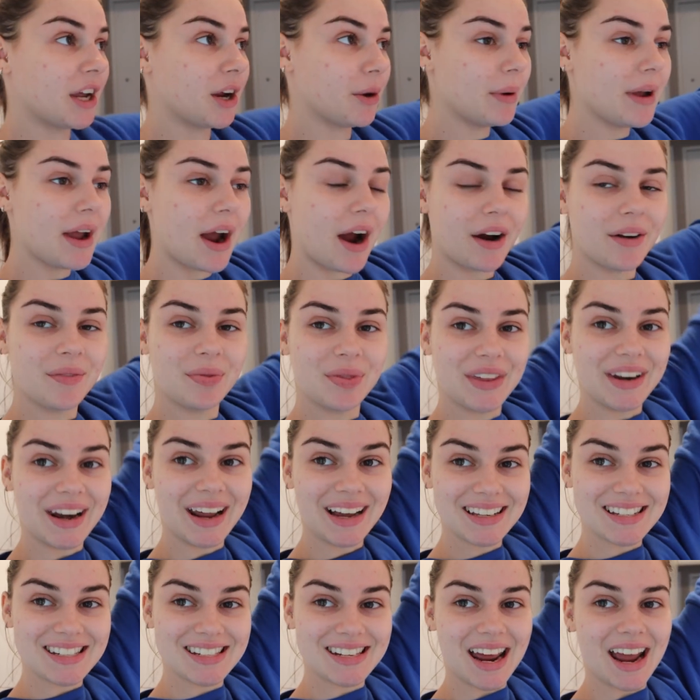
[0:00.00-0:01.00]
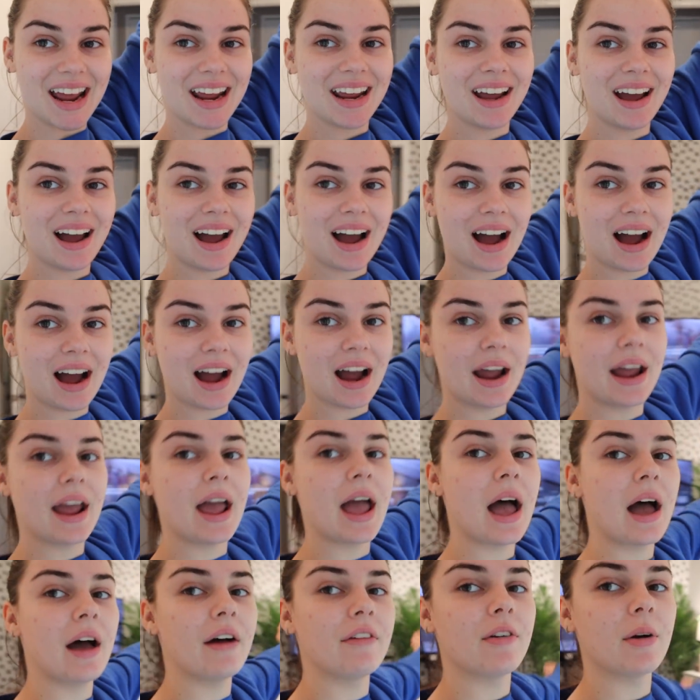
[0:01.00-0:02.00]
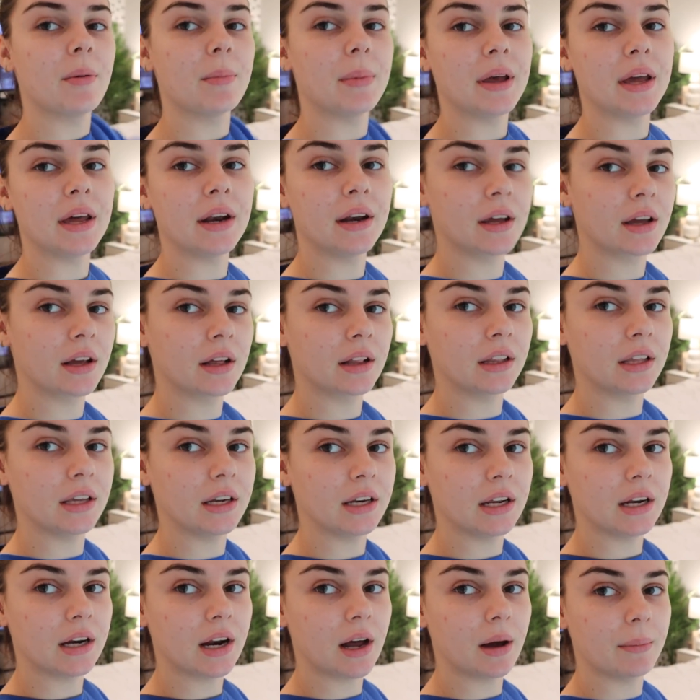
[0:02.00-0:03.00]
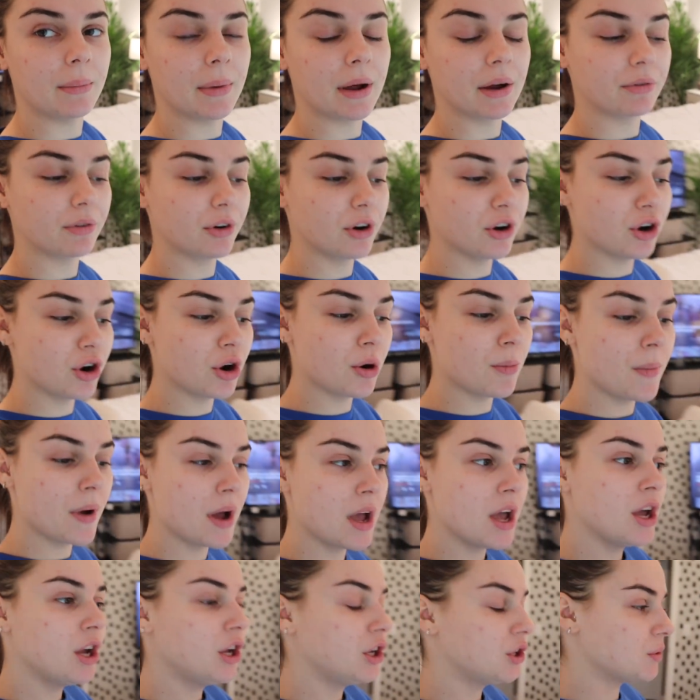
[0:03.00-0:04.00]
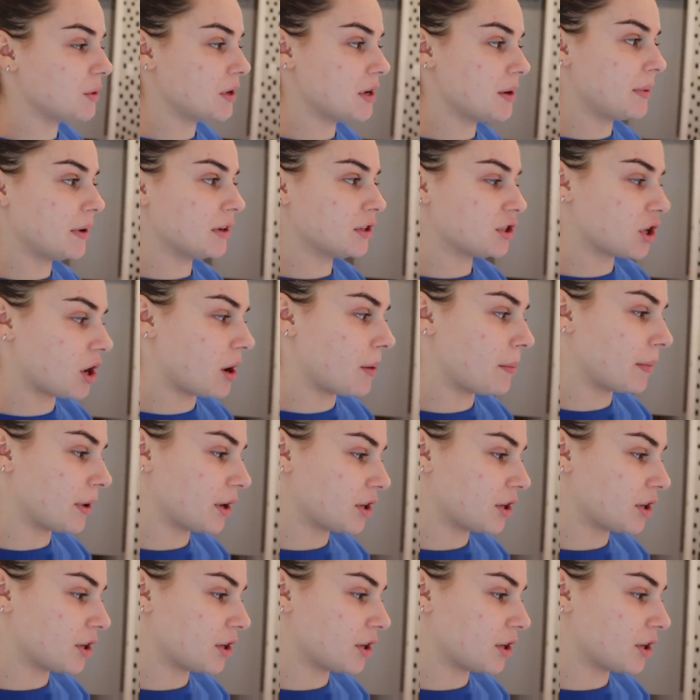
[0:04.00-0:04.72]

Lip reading: here we are the next day. I have been cleaning up my room, doing a bunch of